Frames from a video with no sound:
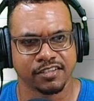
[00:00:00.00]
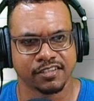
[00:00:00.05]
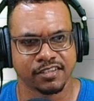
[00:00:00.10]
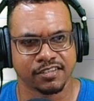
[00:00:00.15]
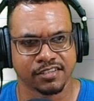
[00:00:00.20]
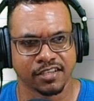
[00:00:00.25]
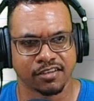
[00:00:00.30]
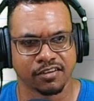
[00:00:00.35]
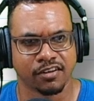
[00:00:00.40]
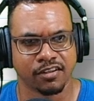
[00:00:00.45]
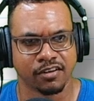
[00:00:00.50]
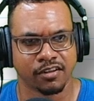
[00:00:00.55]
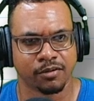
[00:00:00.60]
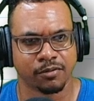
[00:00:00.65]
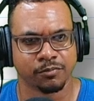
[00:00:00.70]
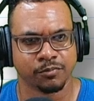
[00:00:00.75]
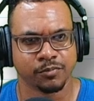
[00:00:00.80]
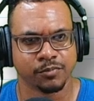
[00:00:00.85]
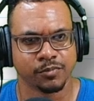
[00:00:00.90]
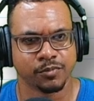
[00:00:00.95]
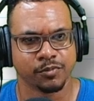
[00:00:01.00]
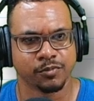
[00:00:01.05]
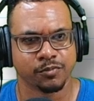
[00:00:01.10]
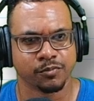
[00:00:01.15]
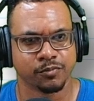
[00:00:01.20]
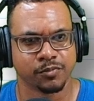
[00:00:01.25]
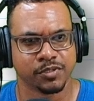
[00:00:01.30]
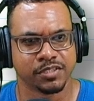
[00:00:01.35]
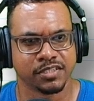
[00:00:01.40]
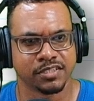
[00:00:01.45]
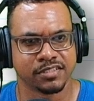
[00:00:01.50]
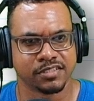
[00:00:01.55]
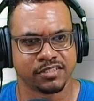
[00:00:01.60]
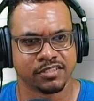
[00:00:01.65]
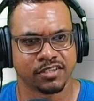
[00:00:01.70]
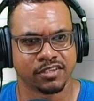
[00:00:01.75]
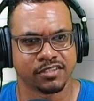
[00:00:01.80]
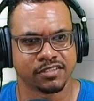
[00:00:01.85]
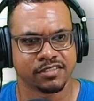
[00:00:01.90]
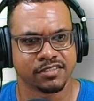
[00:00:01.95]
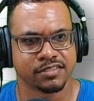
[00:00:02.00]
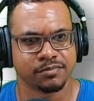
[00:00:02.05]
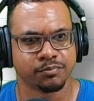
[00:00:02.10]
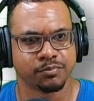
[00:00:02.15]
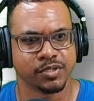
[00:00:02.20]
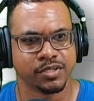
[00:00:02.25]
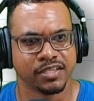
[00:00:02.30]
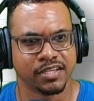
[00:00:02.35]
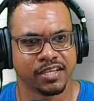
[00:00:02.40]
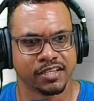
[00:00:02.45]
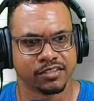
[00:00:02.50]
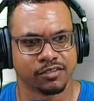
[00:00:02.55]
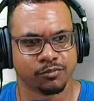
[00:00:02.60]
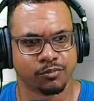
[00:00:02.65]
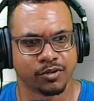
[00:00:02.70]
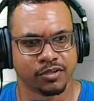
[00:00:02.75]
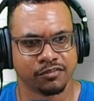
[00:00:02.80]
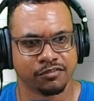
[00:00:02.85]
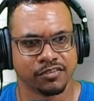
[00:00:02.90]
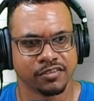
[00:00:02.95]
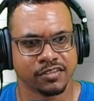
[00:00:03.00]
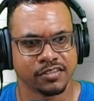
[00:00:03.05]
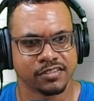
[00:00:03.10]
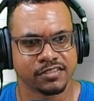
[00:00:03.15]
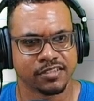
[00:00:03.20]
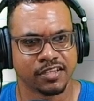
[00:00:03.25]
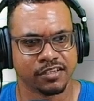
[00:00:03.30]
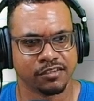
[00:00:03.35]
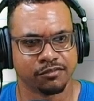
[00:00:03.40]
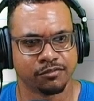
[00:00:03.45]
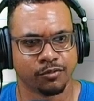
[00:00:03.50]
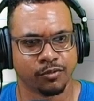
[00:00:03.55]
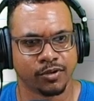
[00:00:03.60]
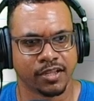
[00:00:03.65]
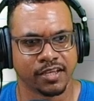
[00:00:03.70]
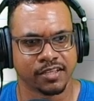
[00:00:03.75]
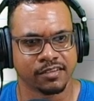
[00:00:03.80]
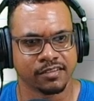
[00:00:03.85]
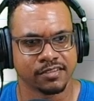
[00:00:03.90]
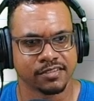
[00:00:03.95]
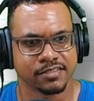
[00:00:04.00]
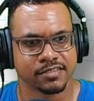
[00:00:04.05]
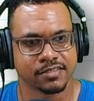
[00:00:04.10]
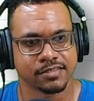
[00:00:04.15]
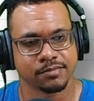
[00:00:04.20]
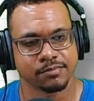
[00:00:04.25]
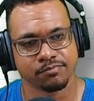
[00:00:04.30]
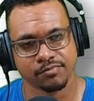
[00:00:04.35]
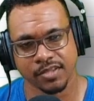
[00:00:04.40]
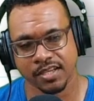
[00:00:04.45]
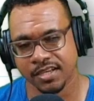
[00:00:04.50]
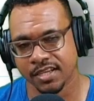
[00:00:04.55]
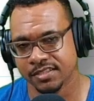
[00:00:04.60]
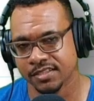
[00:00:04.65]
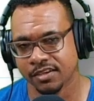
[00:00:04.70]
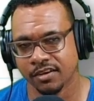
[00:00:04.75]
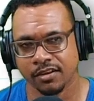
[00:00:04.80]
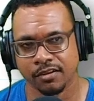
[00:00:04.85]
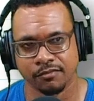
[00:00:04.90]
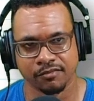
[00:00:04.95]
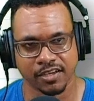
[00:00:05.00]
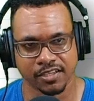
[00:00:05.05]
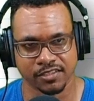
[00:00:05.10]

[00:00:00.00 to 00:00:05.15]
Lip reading: write it as a column, which is just put the negative 1 first, then the 4 like this, and that's a column